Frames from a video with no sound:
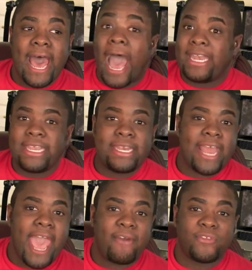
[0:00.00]
I didn't
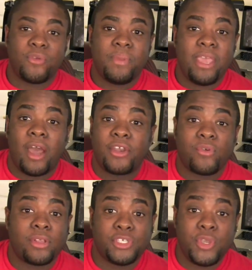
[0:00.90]
have to be
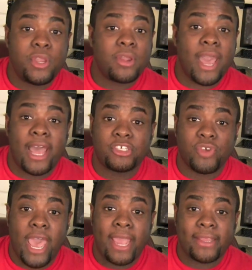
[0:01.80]
under a 2-year
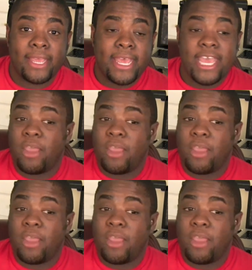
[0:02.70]
contract.